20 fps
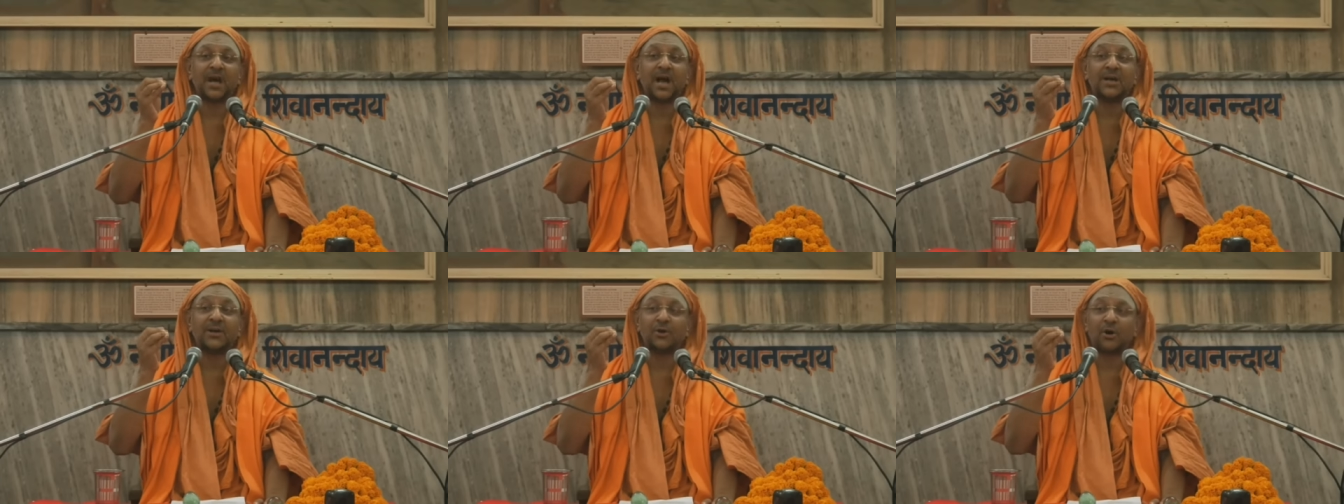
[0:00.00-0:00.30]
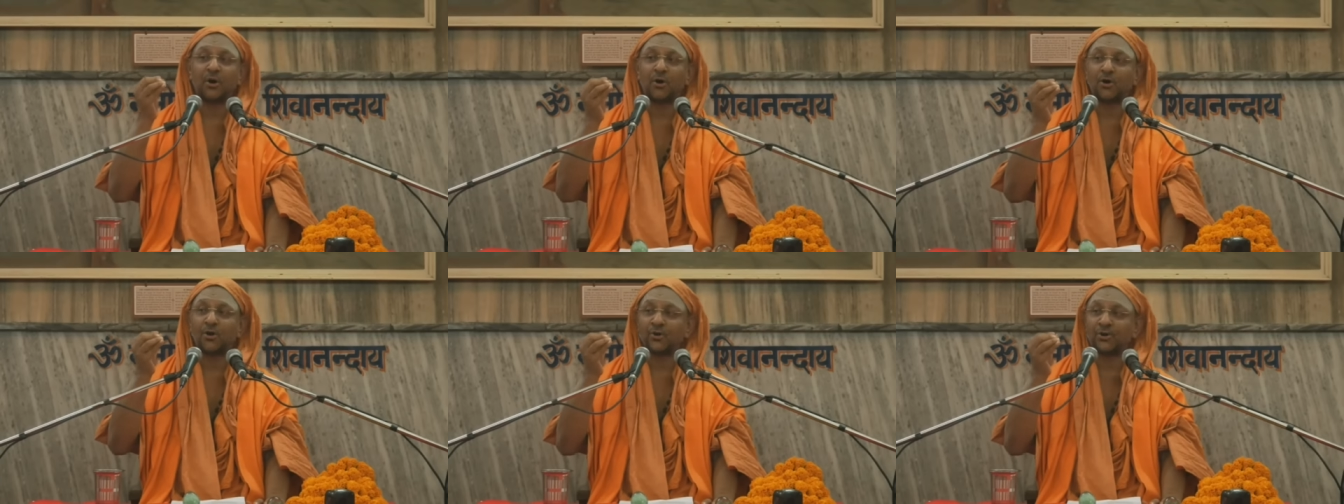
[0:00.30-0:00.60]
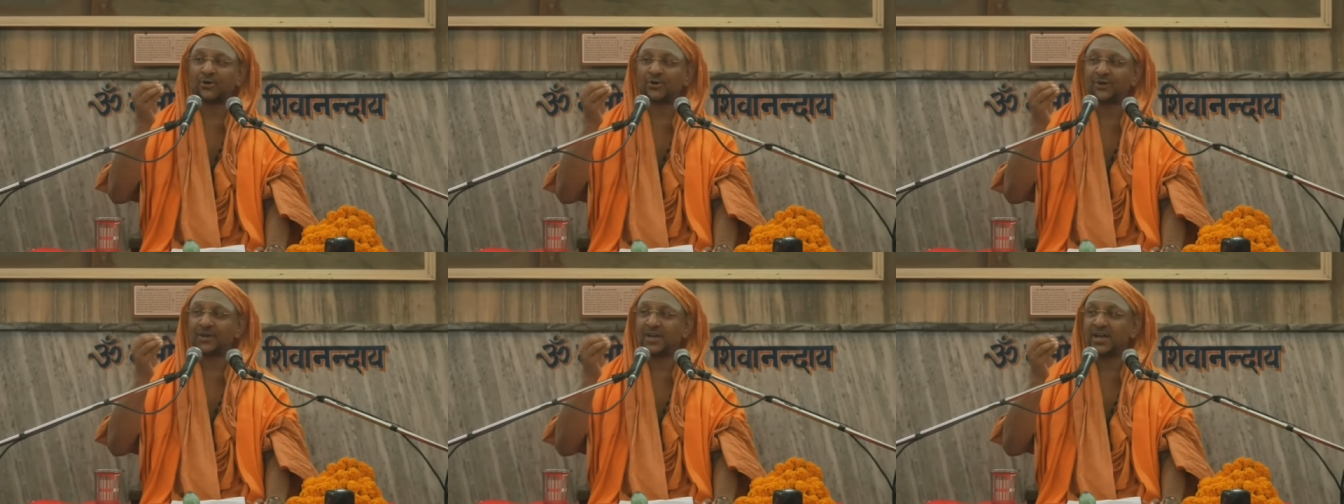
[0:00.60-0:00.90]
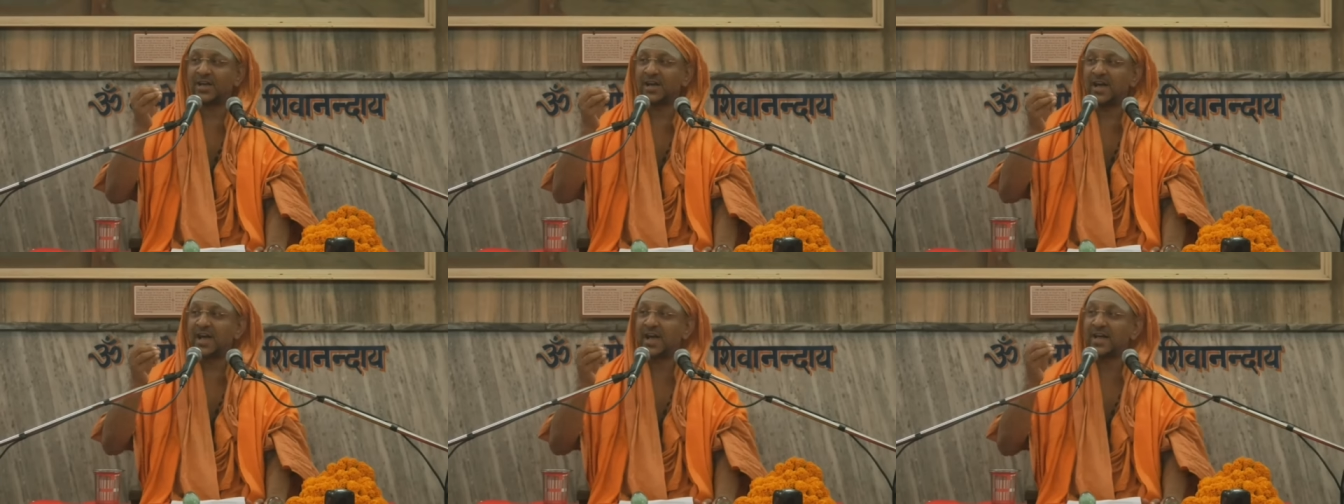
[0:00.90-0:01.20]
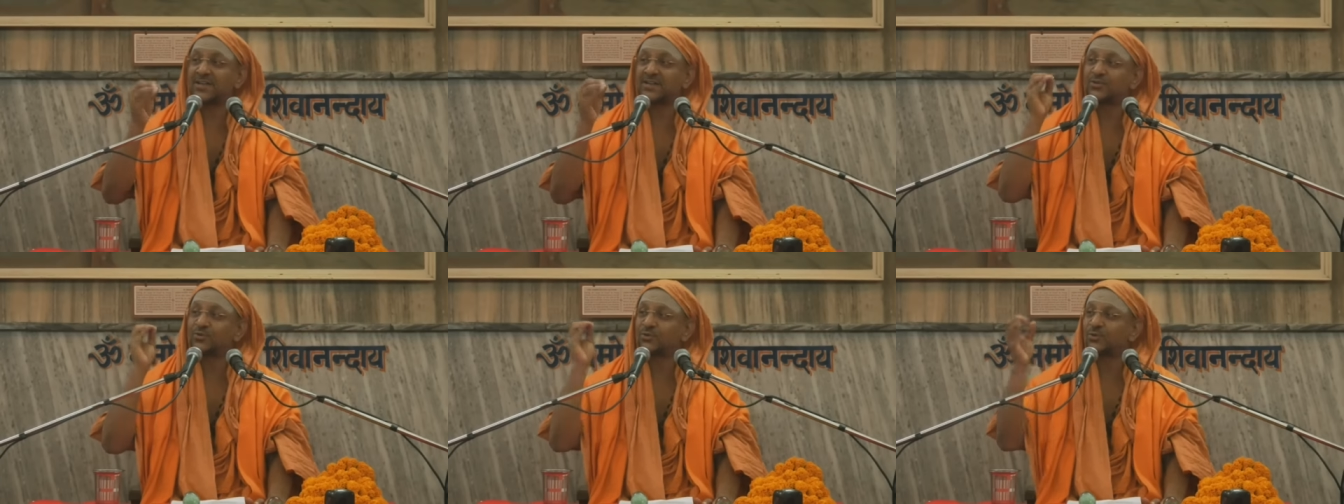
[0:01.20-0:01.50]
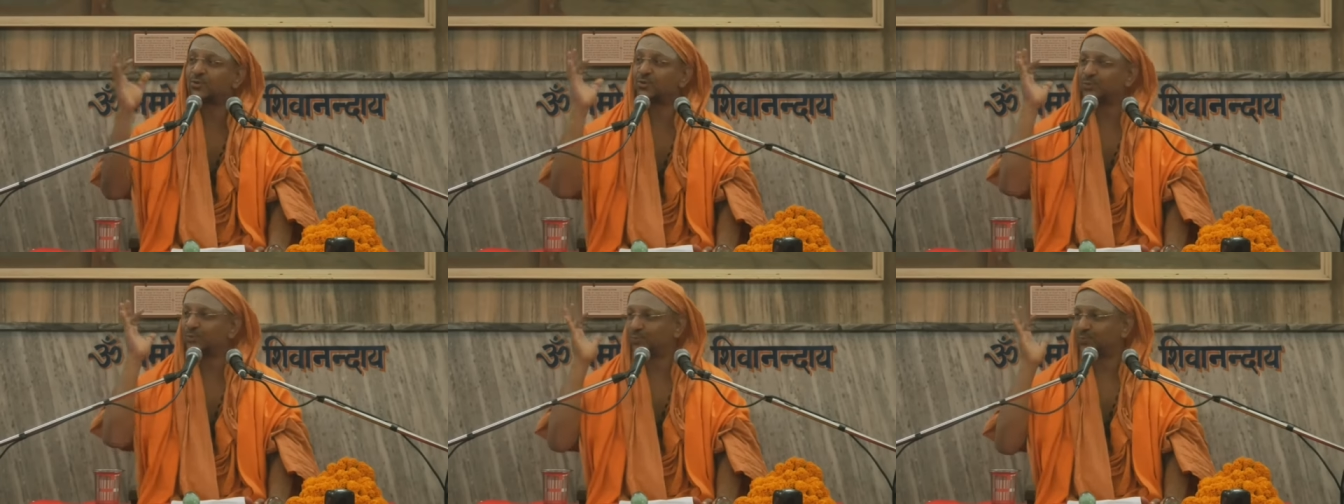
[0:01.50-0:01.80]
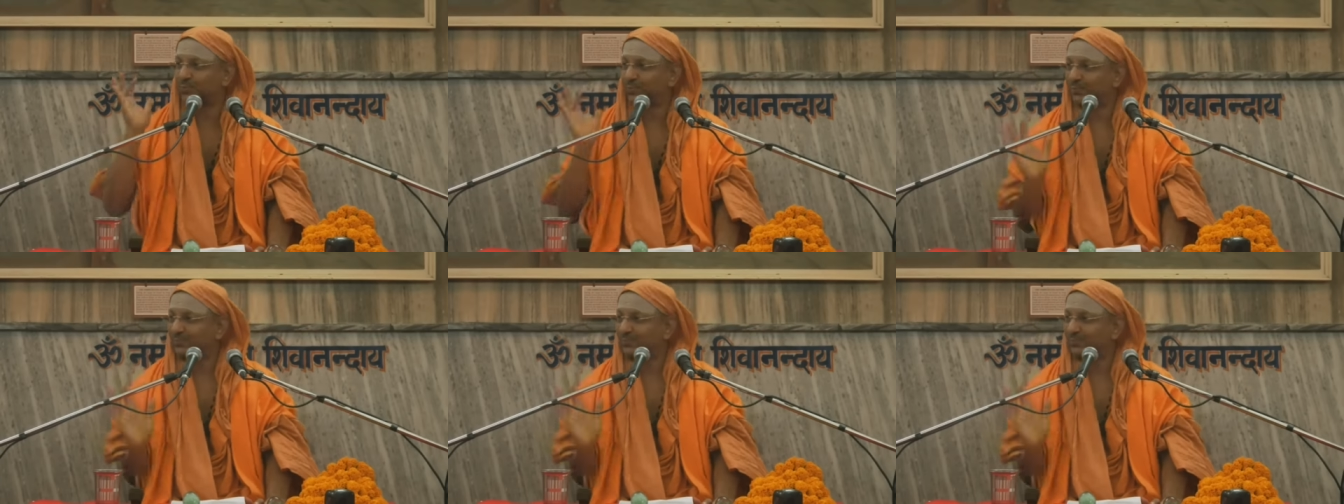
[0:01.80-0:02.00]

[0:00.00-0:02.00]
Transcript: adored as Guru.